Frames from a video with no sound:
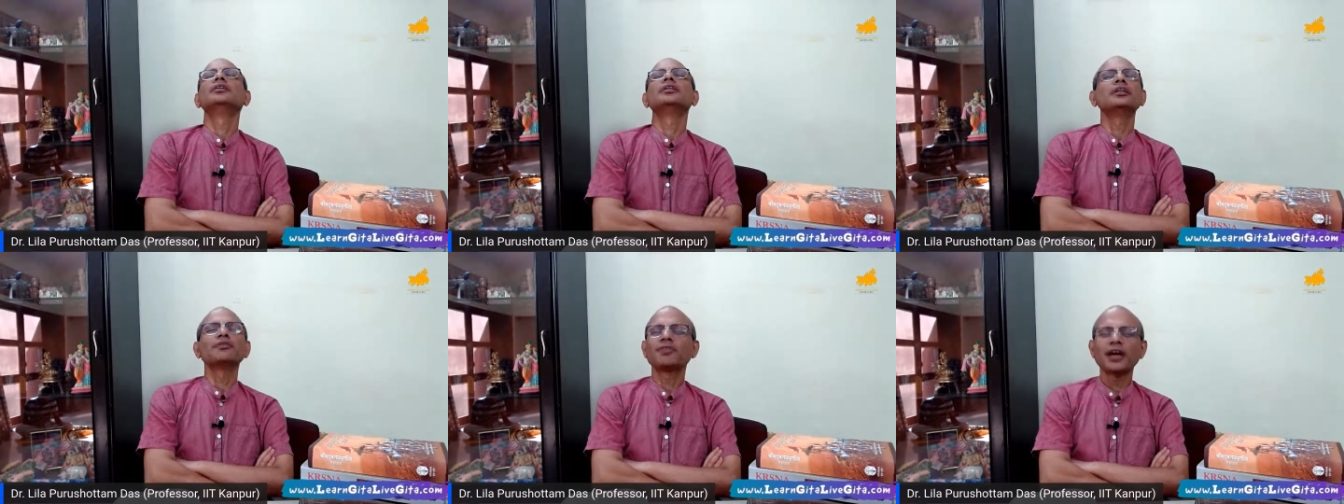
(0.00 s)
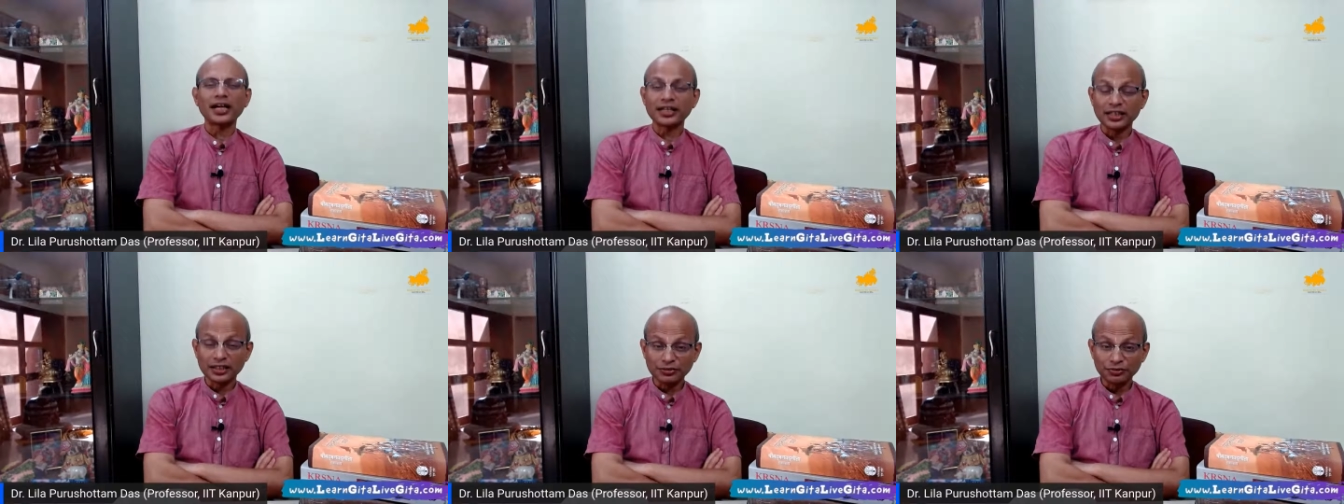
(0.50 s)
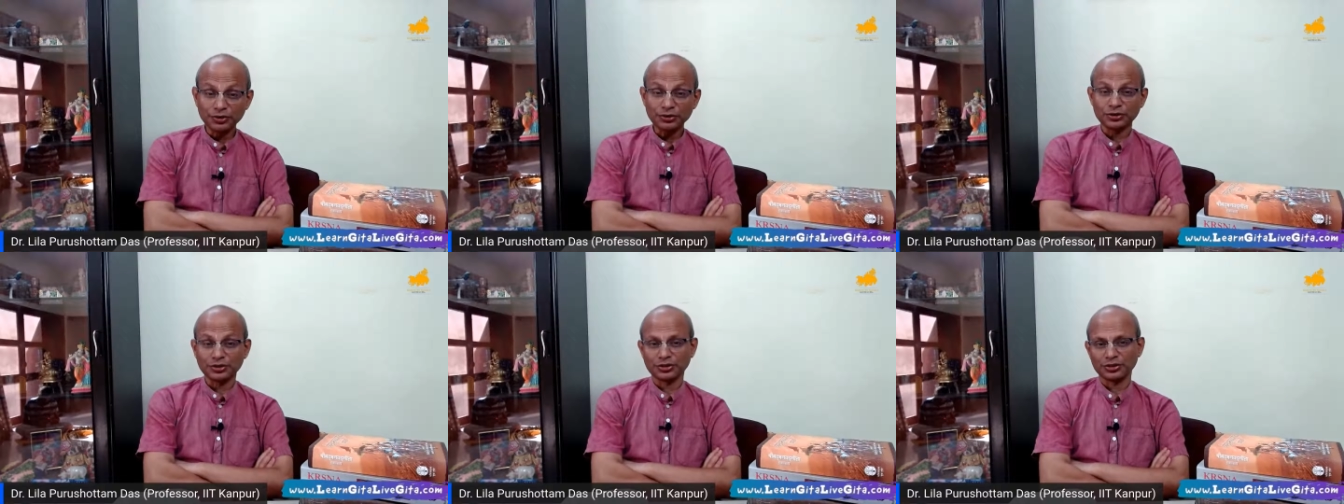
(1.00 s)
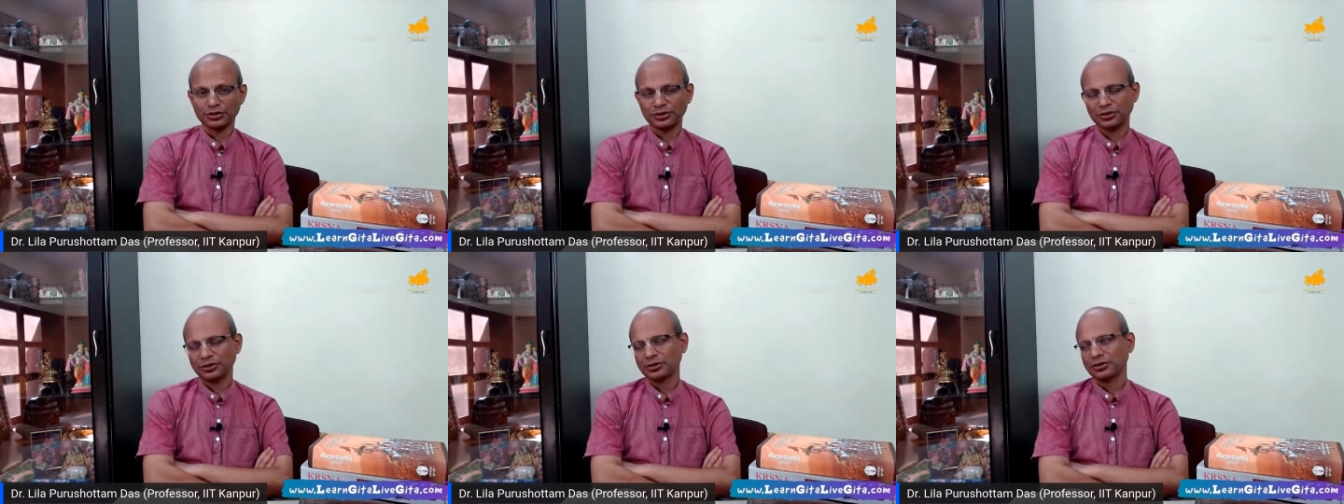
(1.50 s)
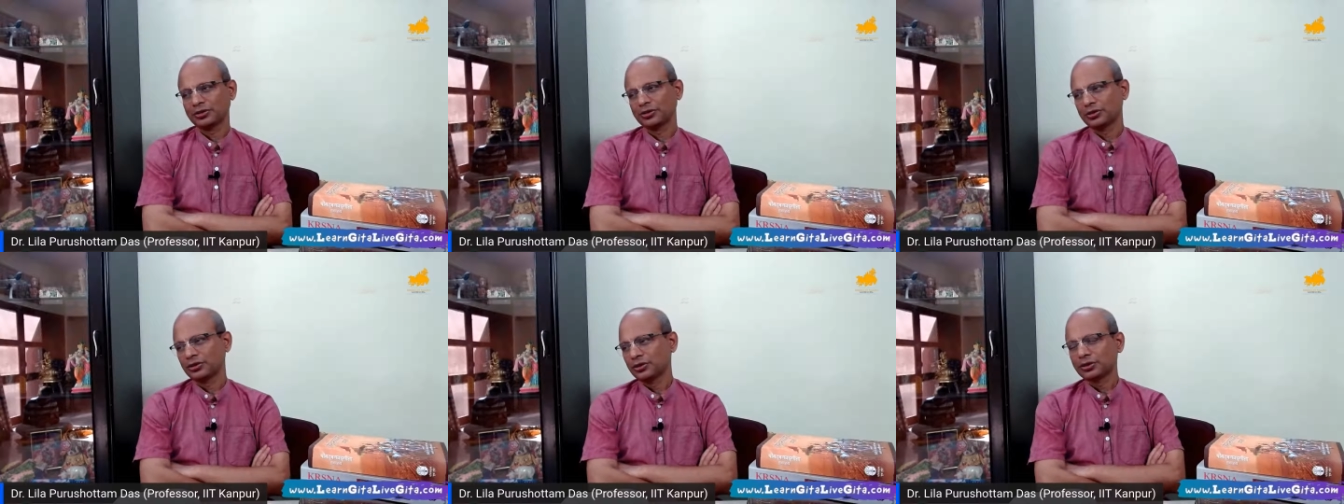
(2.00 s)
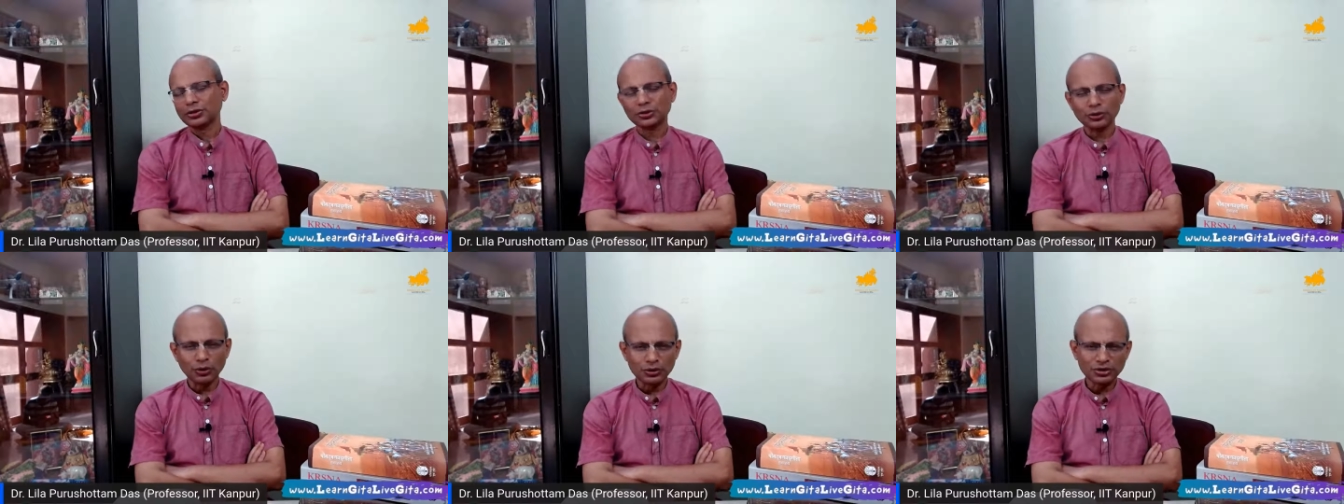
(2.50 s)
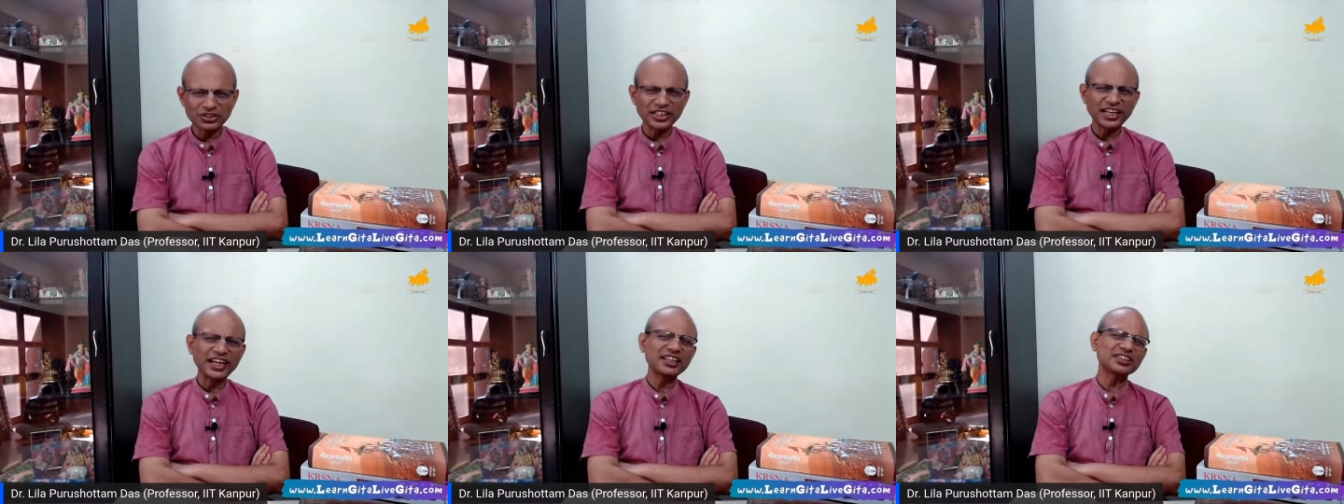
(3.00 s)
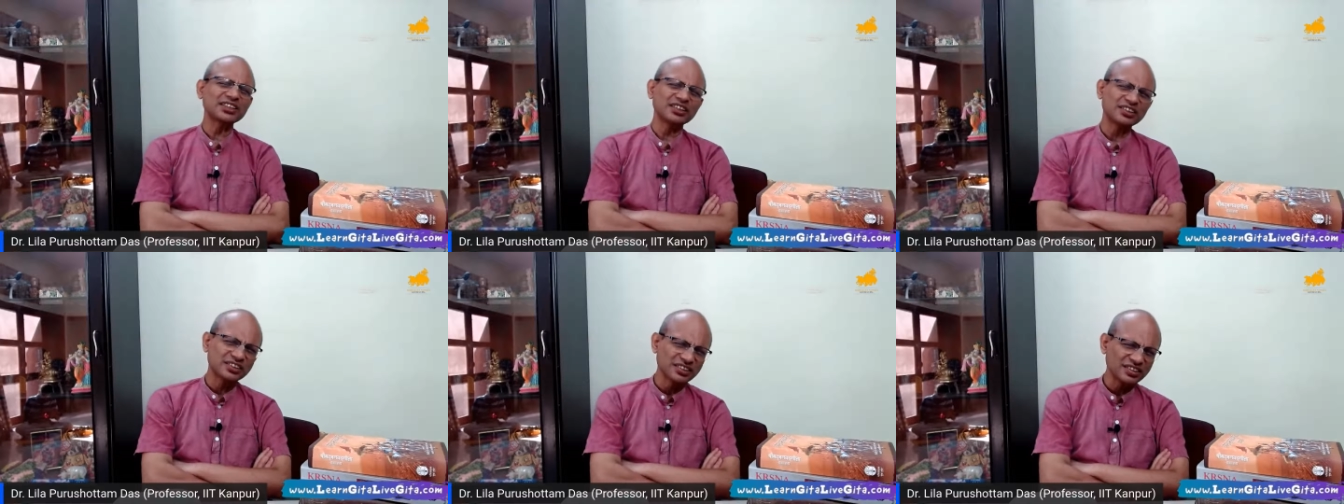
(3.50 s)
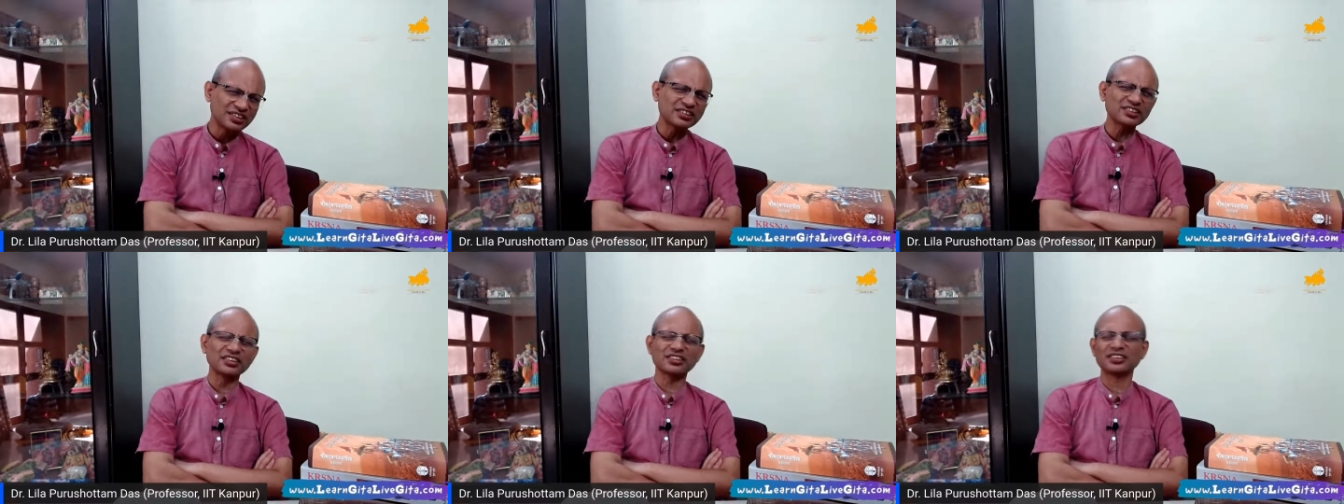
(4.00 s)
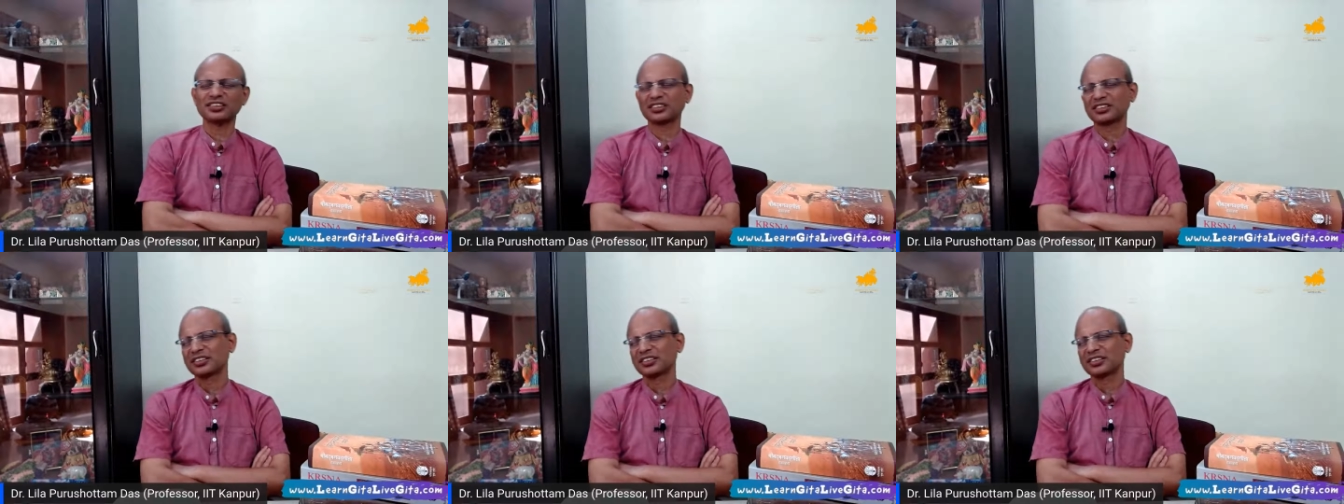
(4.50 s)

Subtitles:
he flatly refused. So also second son, third sons.